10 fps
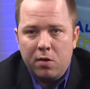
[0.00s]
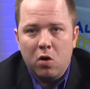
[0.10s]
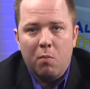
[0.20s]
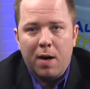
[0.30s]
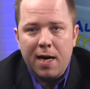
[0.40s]

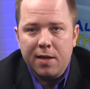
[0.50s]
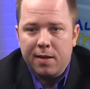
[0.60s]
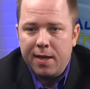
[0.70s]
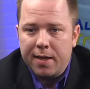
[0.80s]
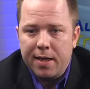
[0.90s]
Go buy the
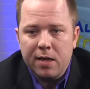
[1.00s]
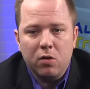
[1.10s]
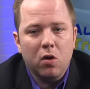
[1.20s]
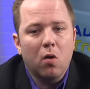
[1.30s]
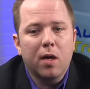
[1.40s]

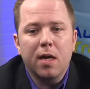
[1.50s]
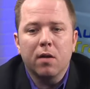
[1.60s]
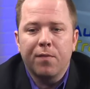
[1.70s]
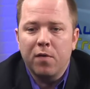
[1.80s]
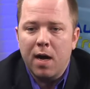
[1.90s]
ticket. Go get
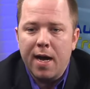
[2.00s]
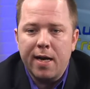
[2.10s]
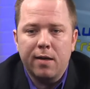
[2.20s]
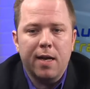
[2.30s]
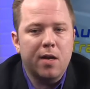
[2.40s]
your
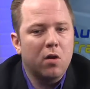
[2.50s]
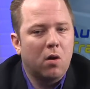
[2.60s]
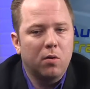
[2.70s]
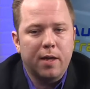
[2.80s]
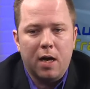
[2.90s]
flight. Get your
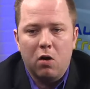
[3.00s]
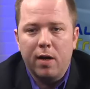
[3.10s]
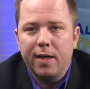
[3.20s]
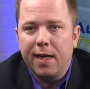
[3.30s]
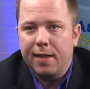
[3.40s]
hotel
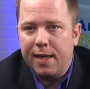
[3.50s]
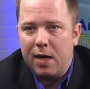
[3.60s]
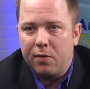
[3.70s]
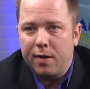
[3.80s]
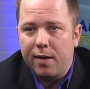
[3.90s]
and get
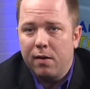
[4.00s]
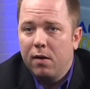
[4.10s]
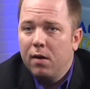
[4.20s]
down there.